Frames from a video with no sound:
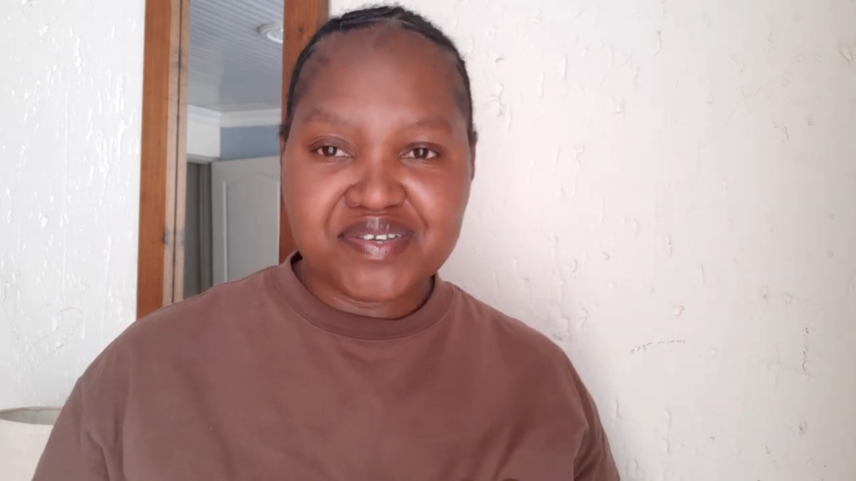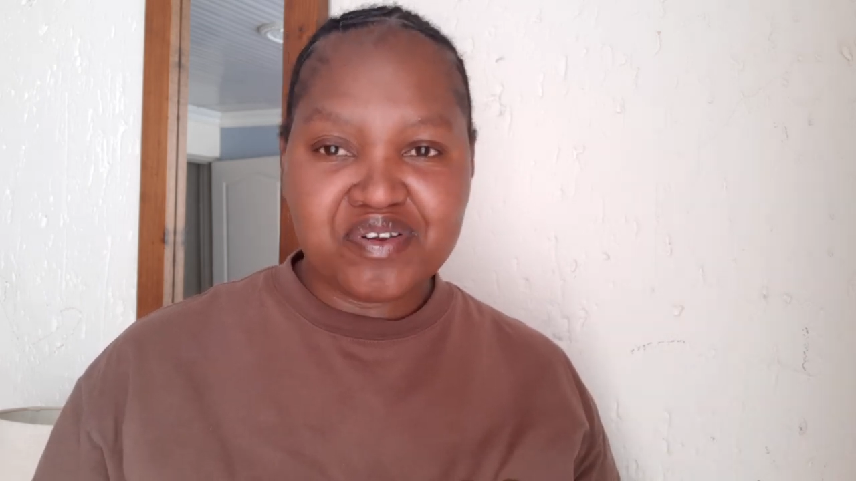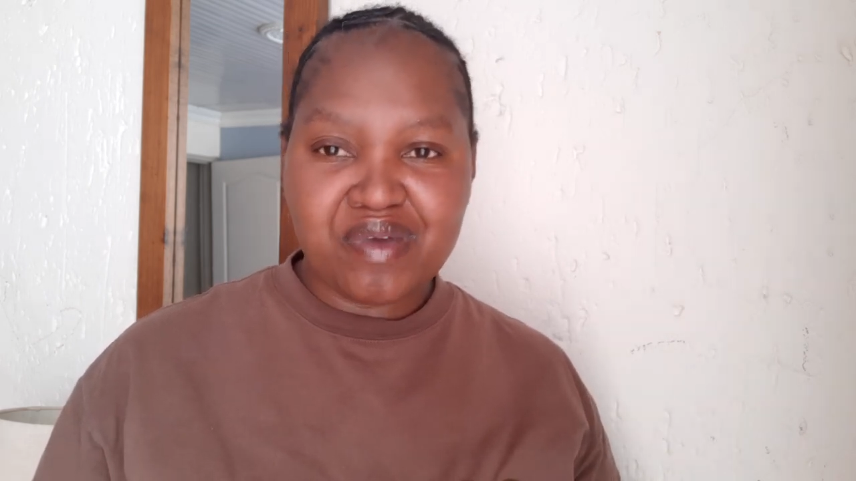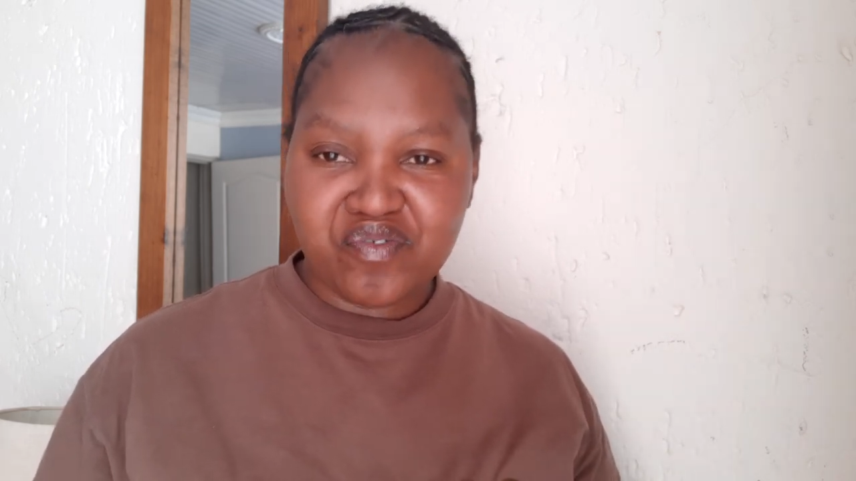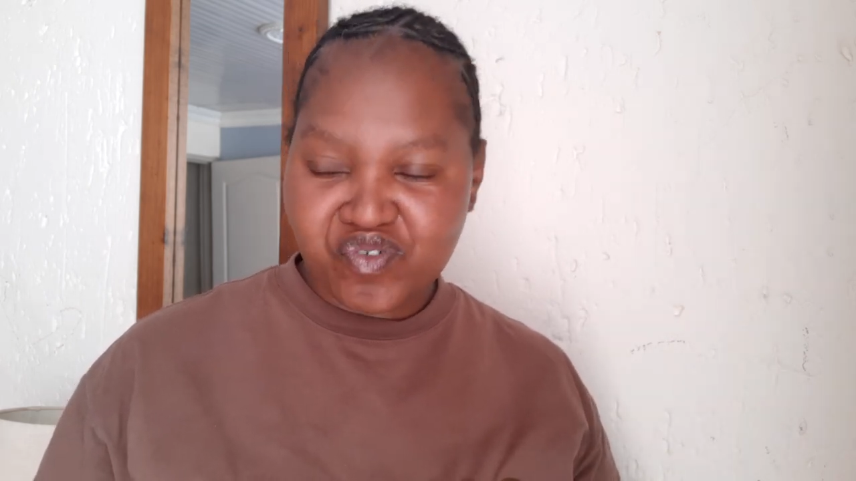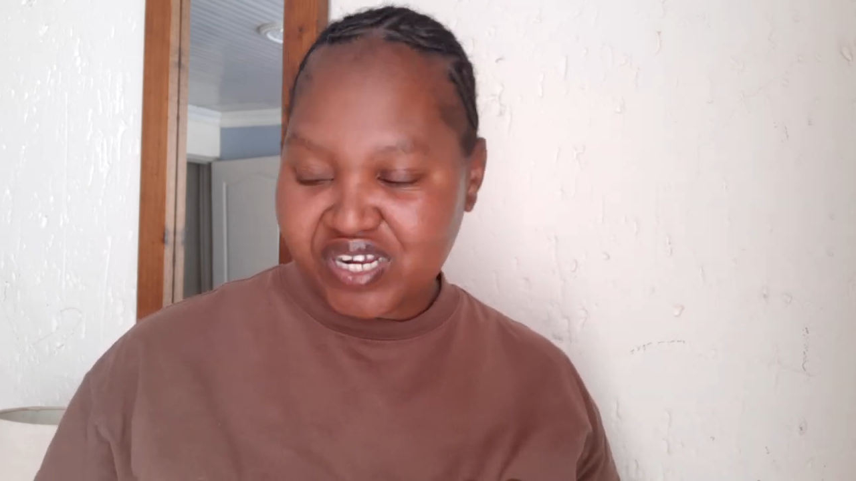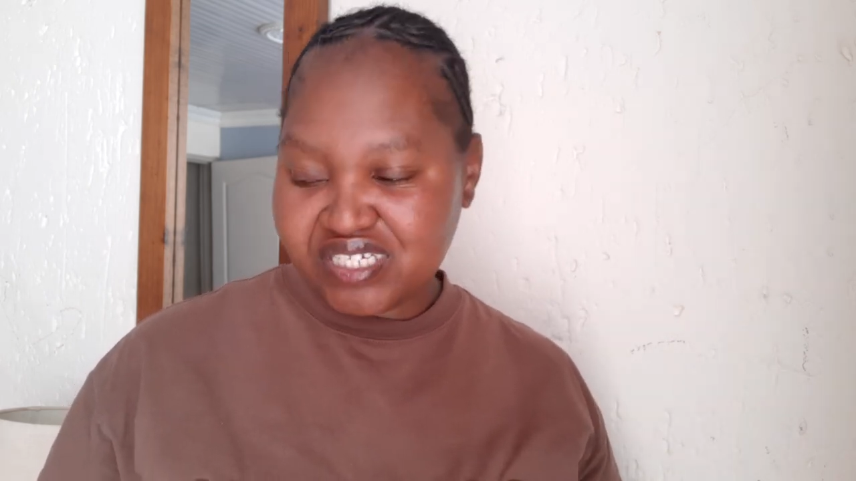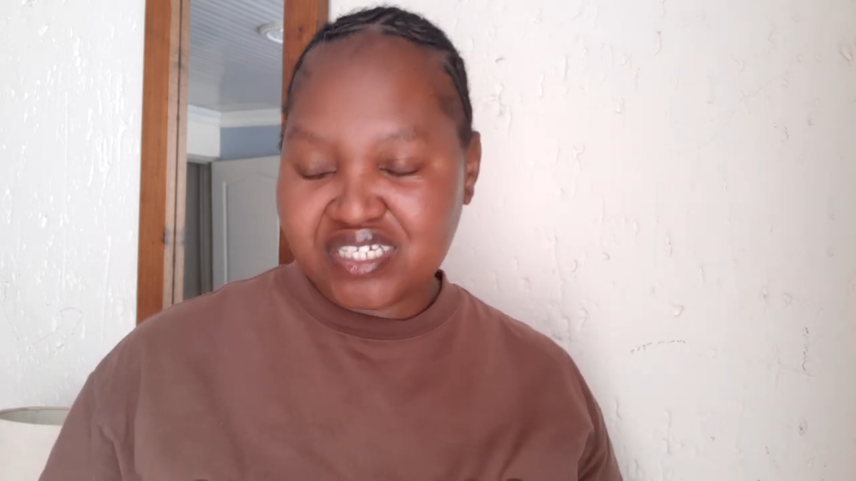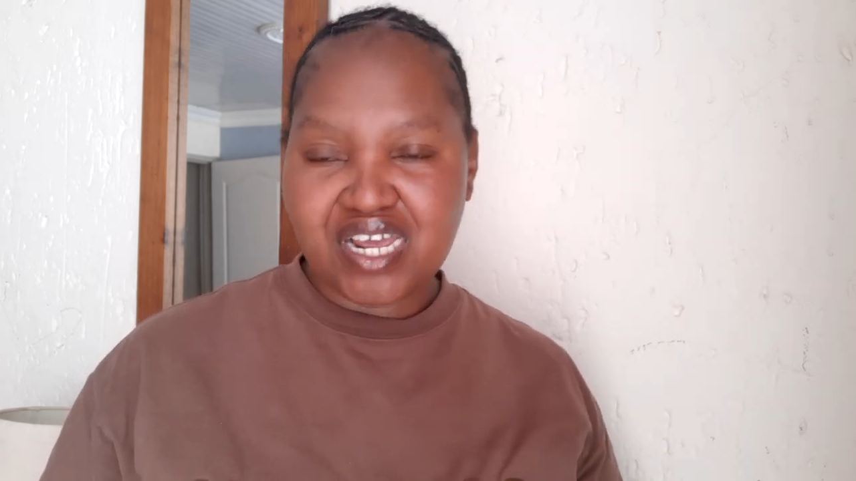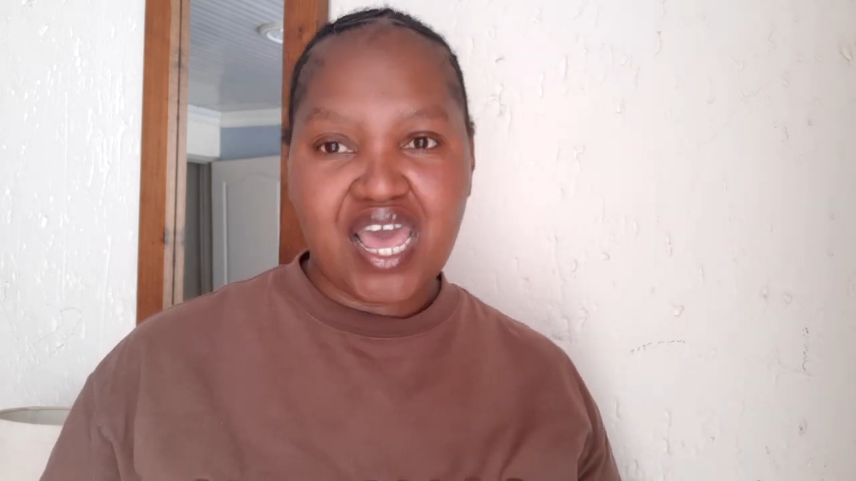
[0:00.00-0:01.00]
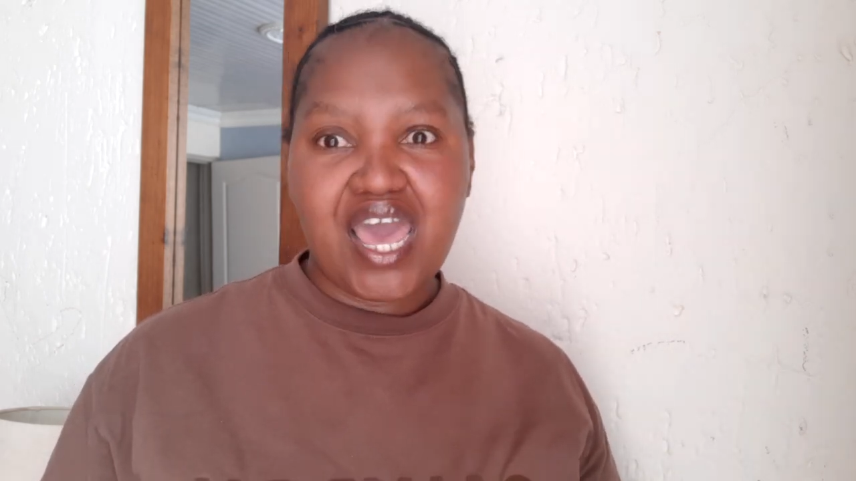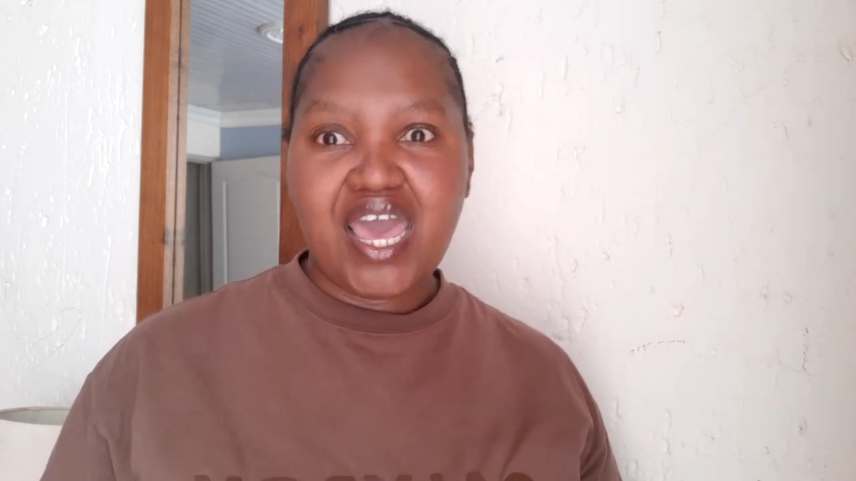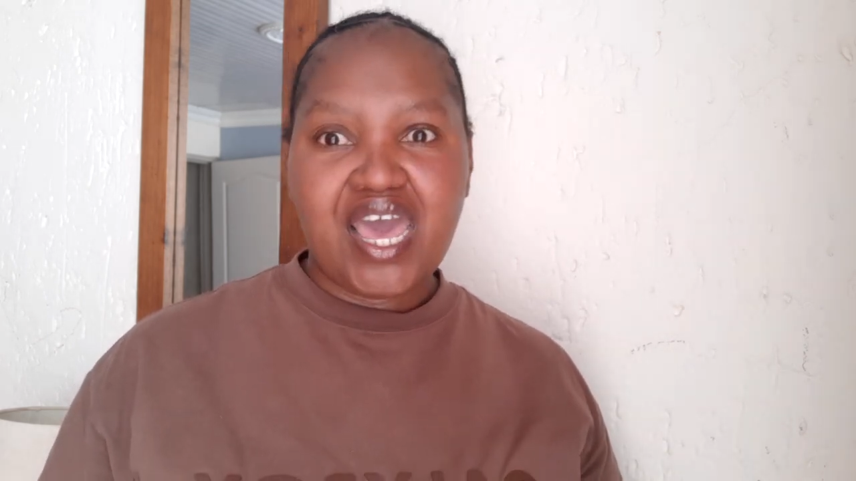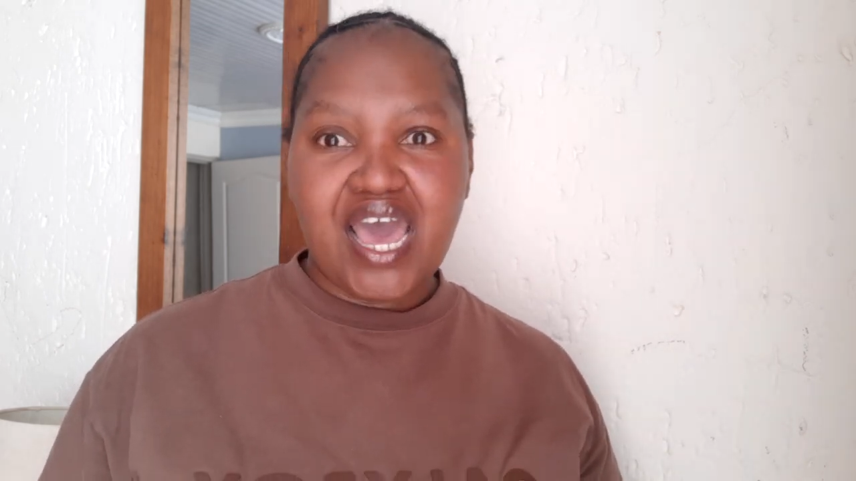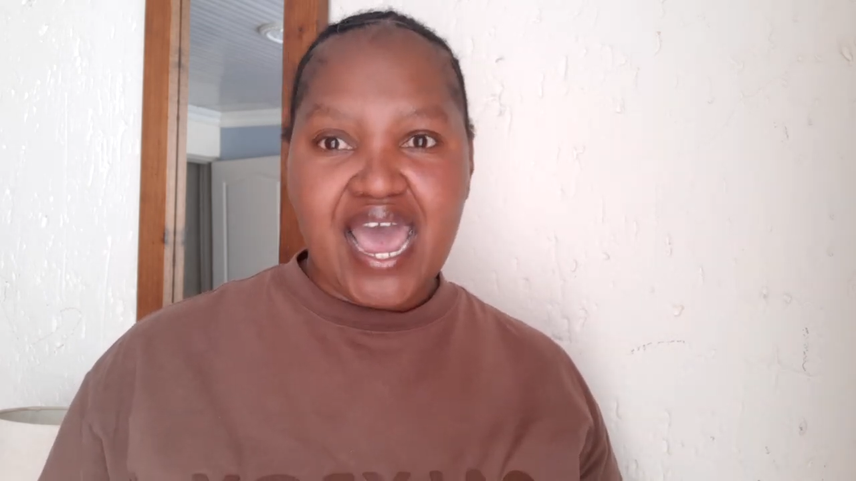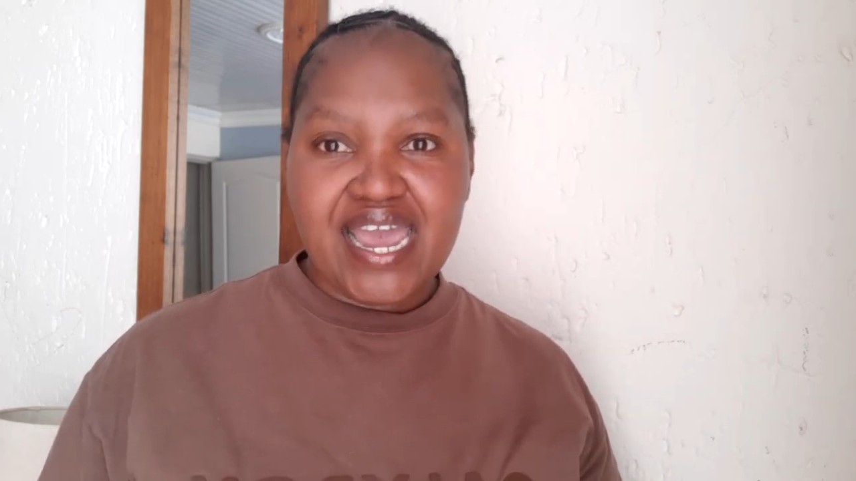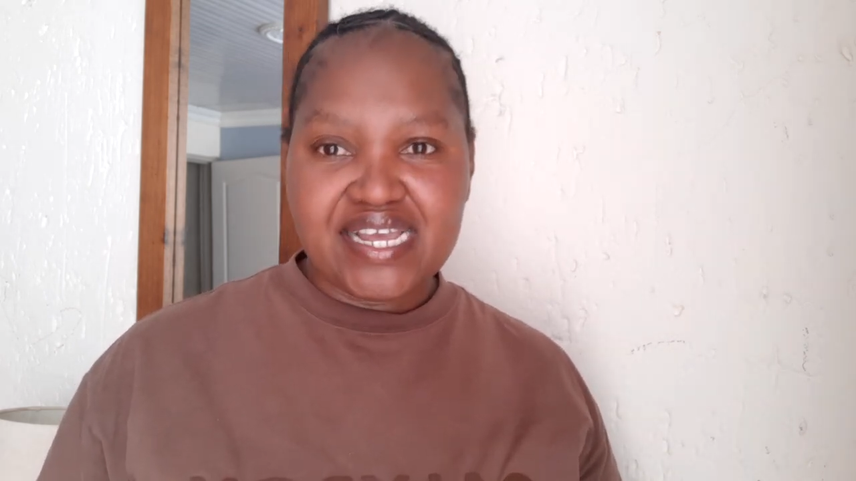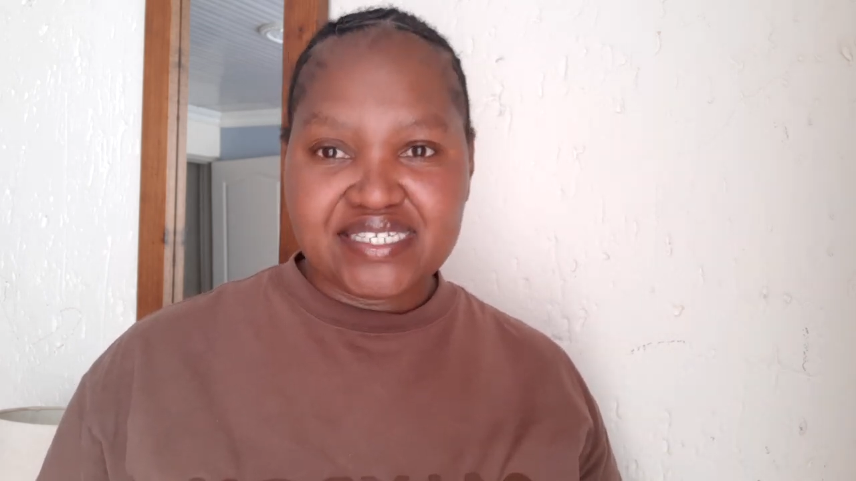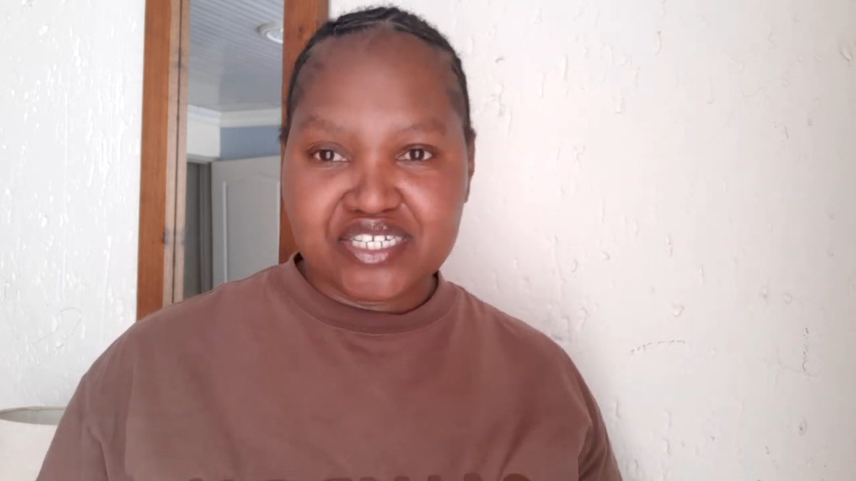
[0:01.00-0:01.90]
Even my friend, I